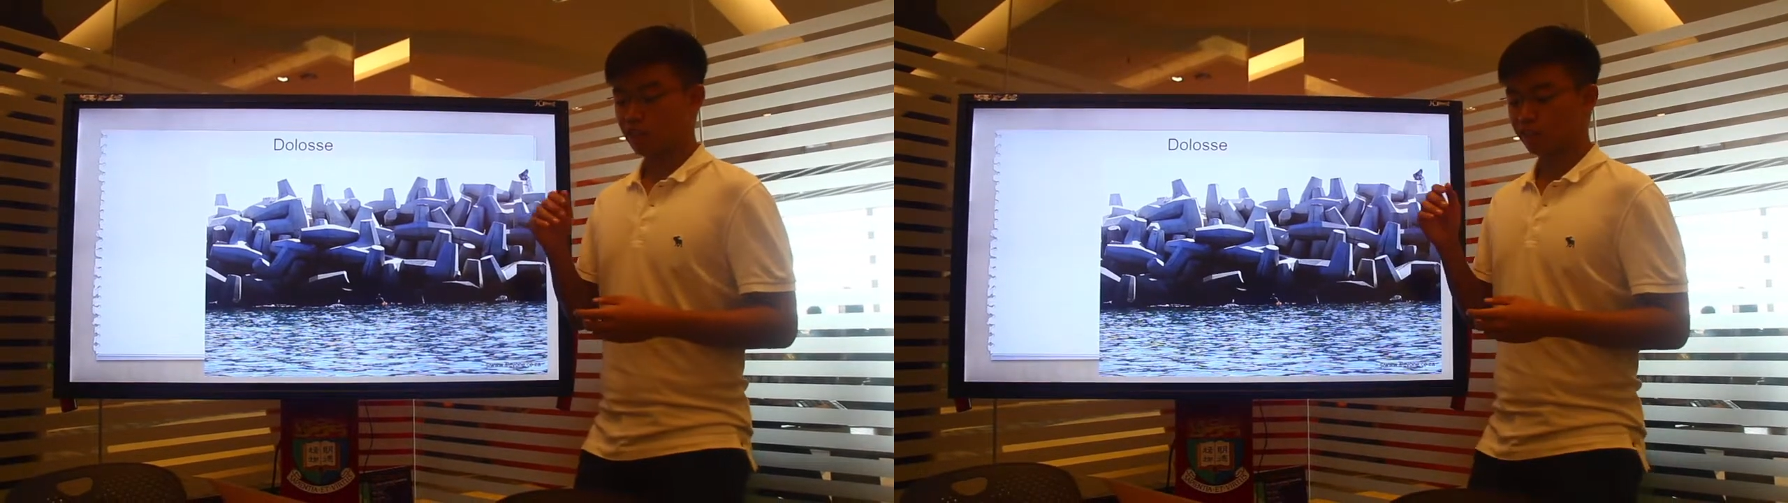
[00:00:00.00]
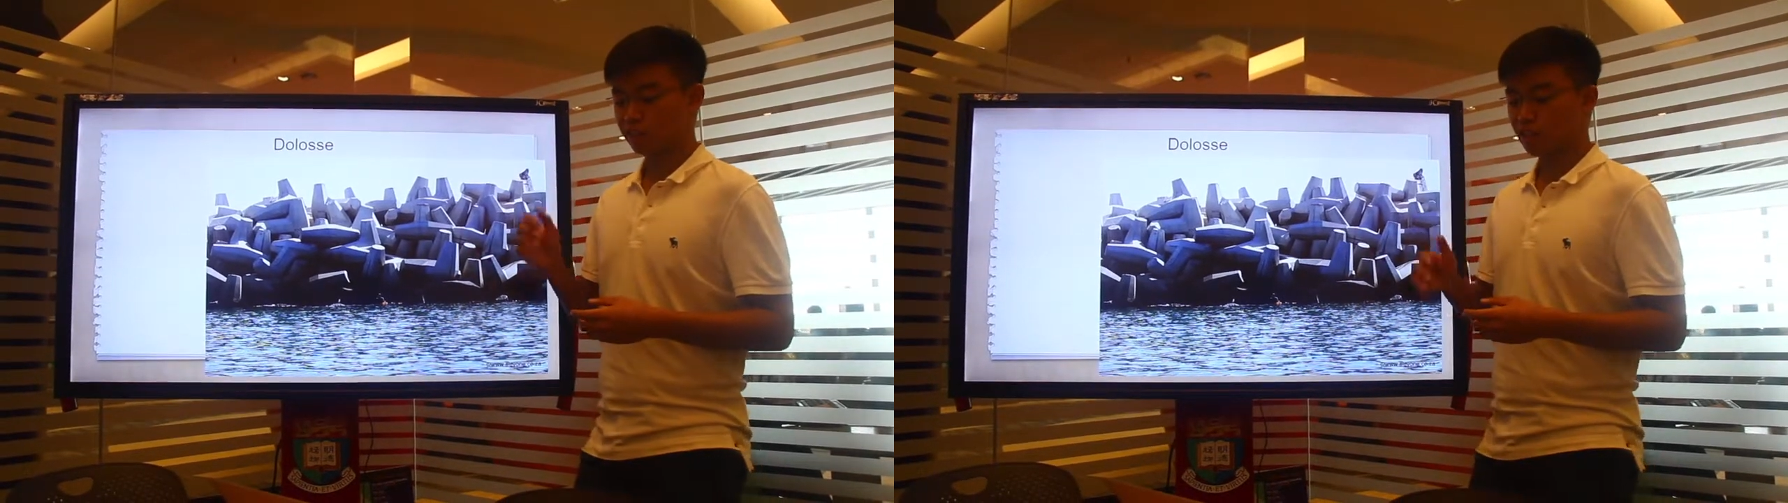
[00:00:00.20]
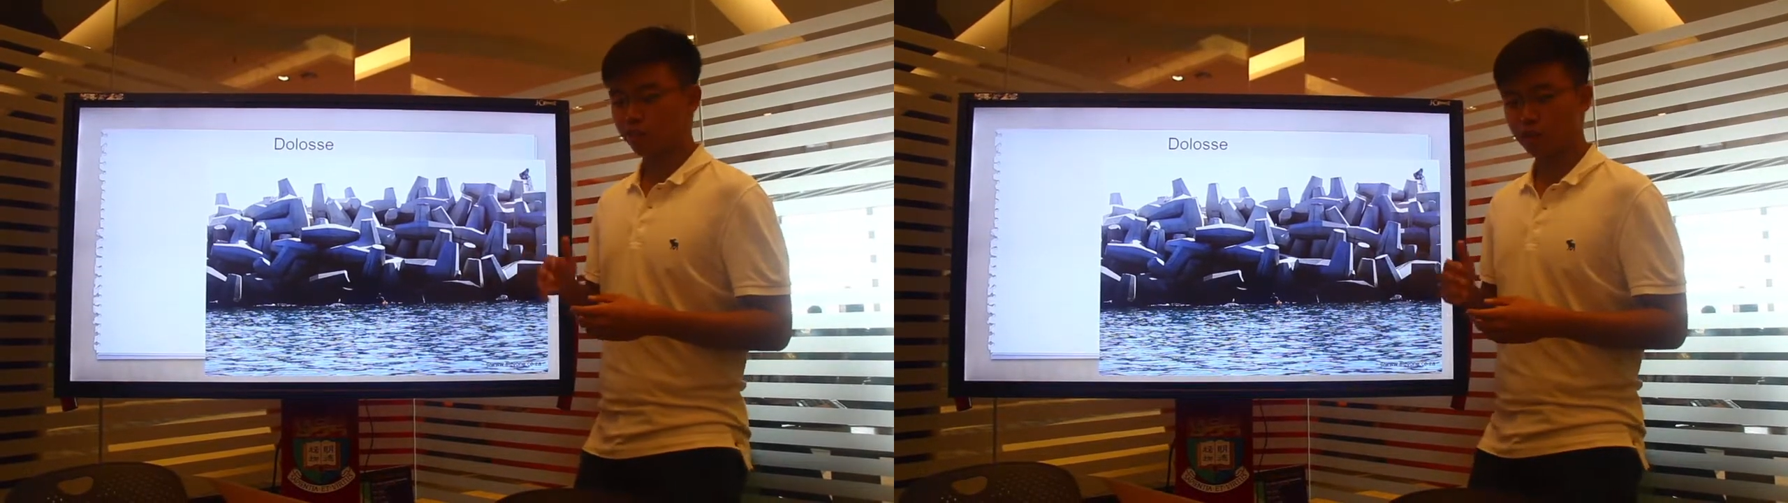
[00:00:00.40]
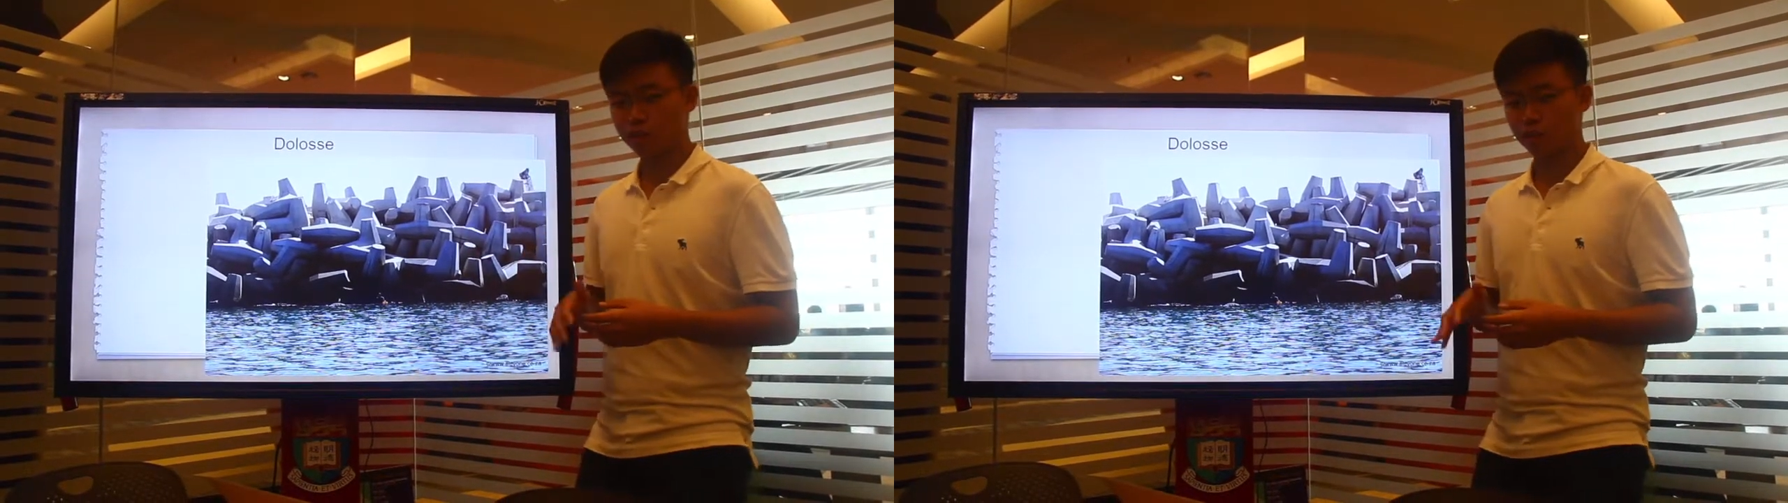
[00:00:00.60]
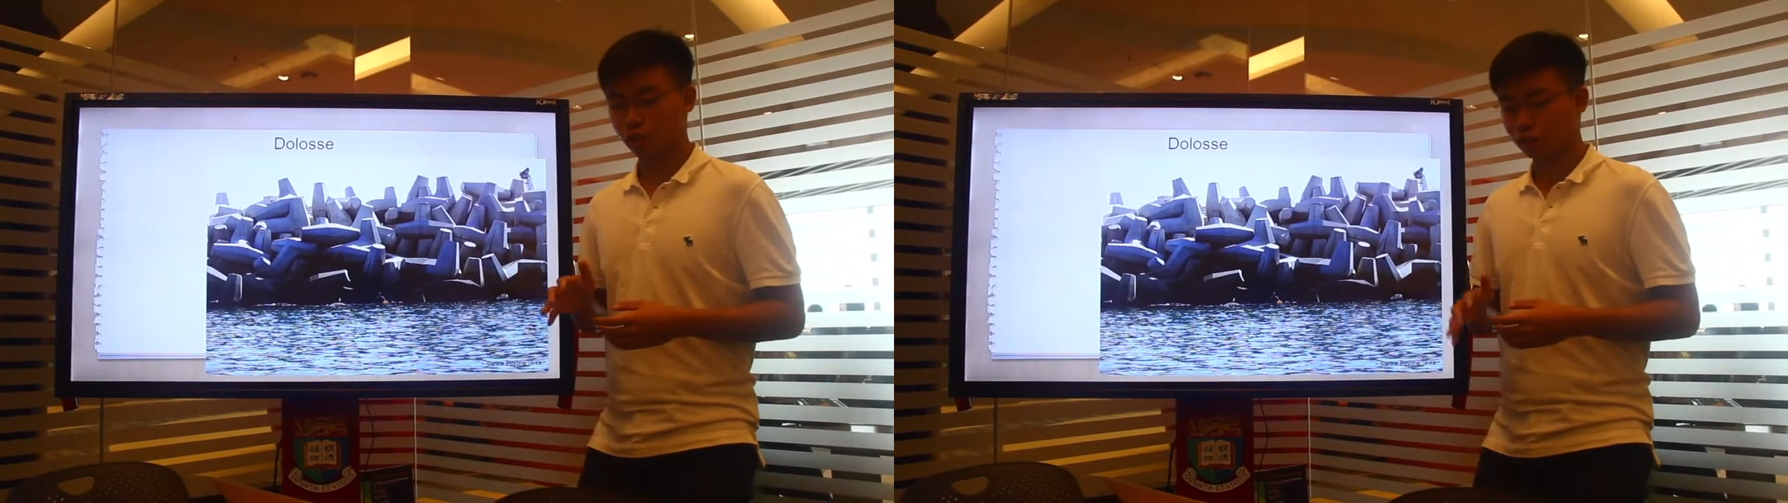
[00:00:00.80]
As
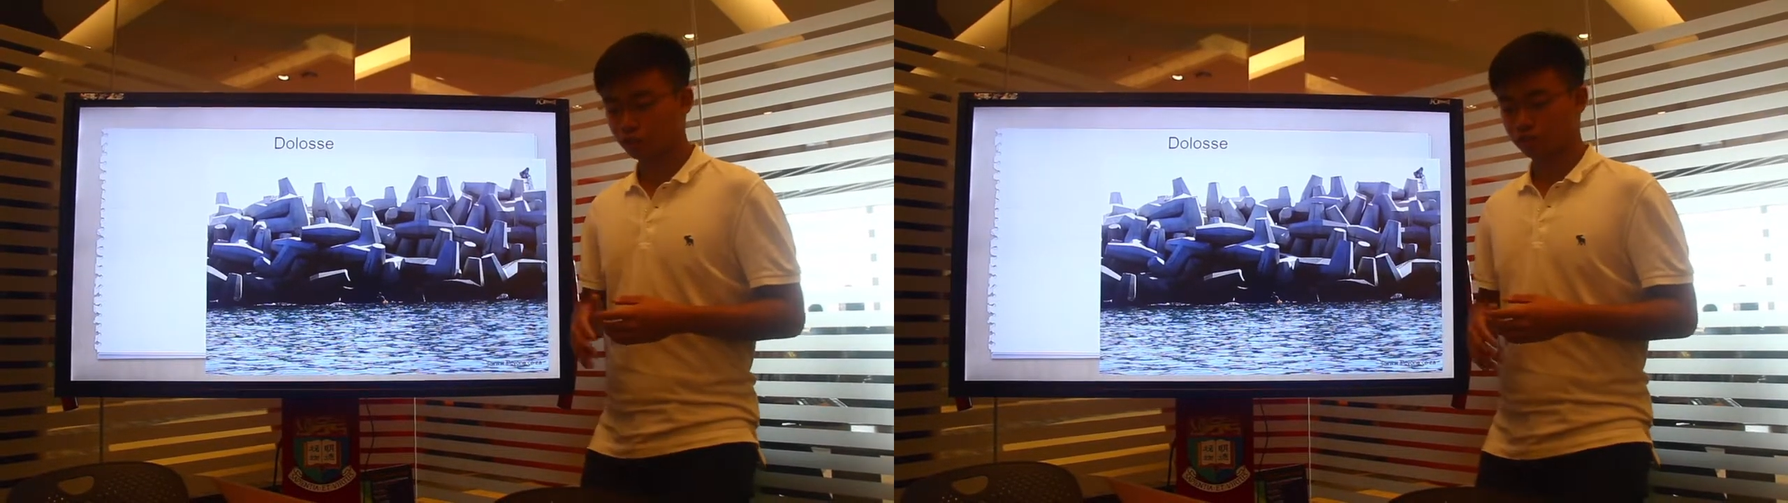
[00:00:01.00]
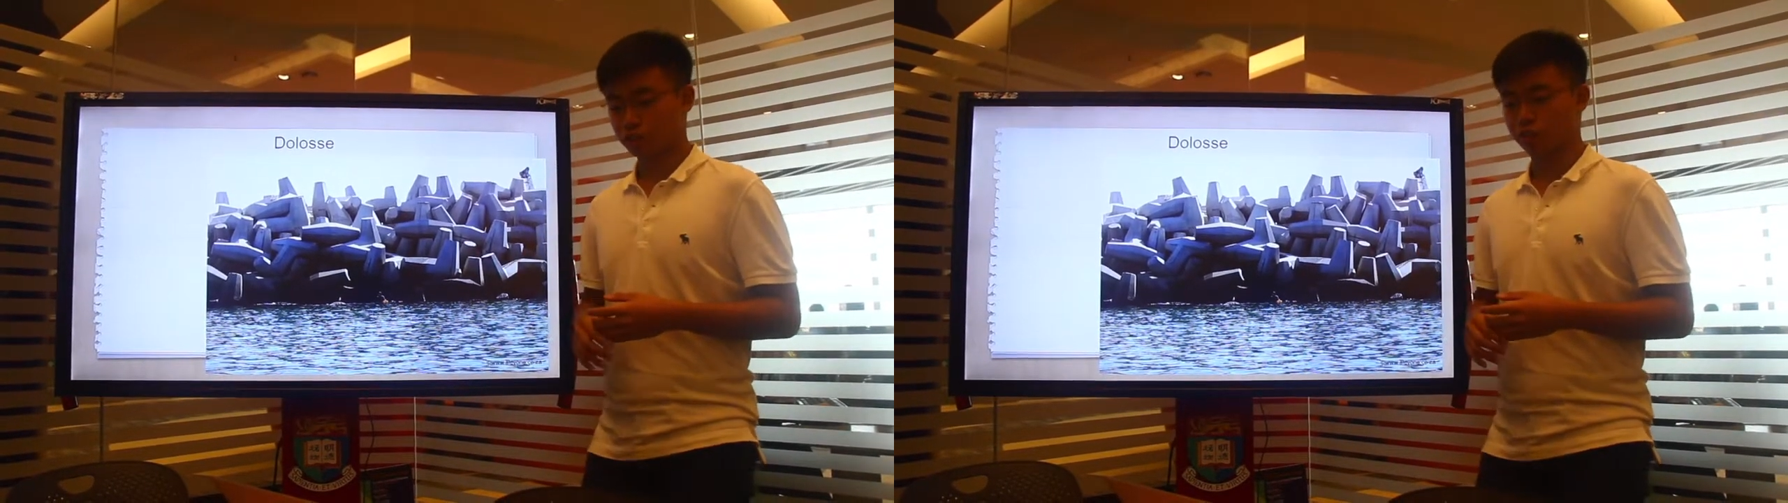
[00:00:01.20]
10,000 dolos